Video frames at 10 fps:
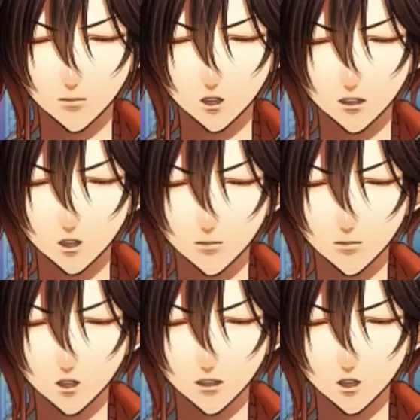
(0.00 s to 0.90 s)
But you
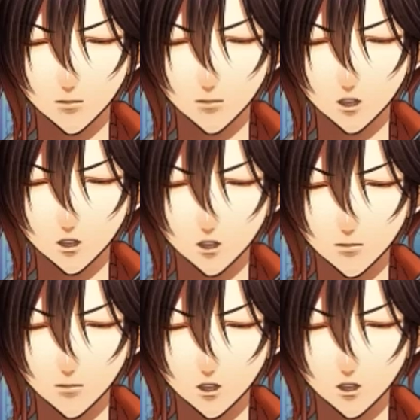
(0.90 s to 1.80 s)
just said,
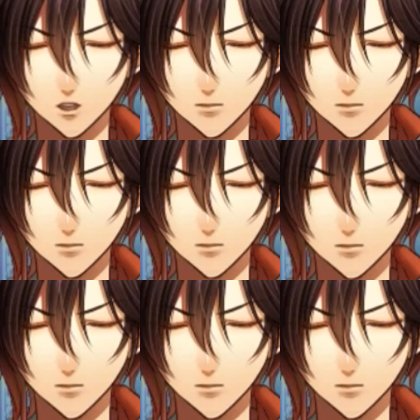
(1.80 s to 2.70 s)
how about no?
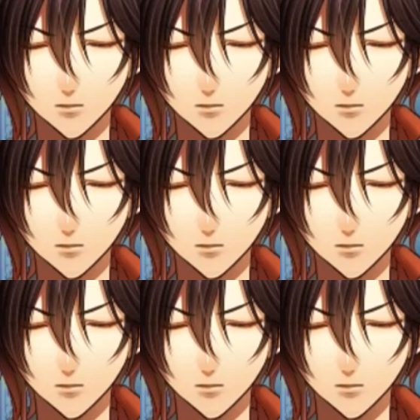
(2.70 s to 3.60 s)

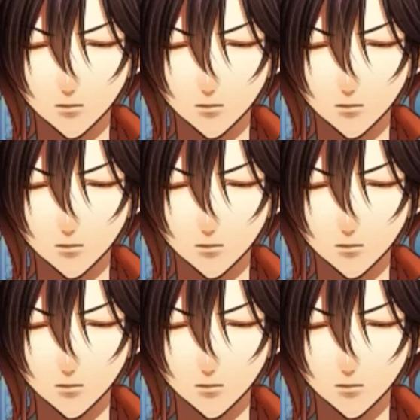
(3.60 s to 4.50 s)
Didn't you
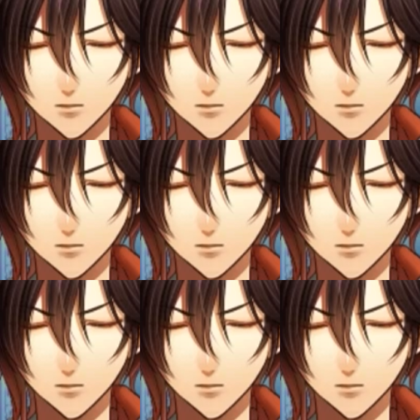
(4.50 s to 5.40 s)
mean... I
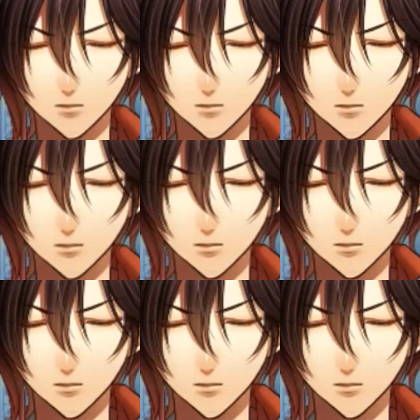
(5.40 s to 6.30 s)
mean, not
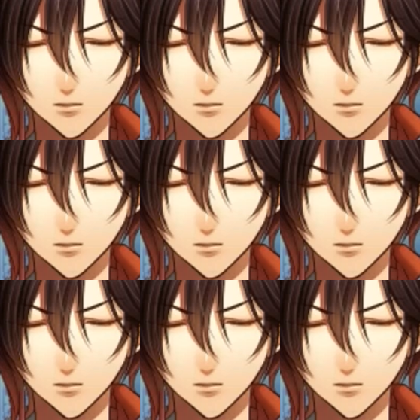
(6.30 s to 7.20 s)
that I care,
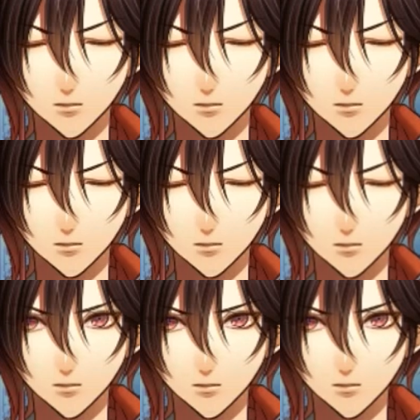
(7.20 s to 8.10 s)
but...
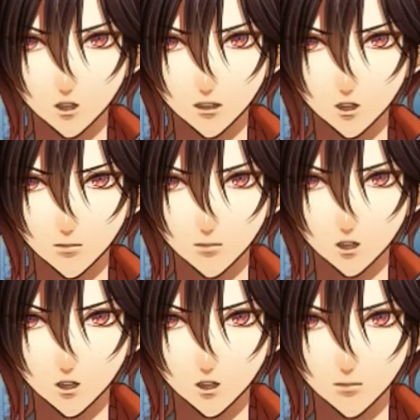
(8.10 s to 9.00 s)

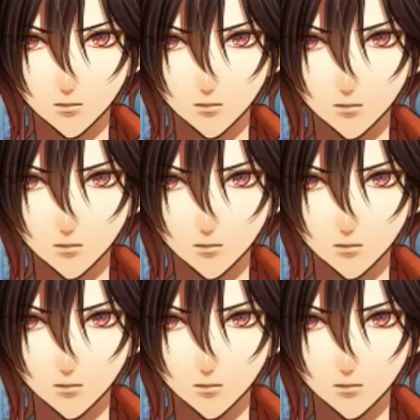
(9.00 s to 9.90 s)
How about you, Toma?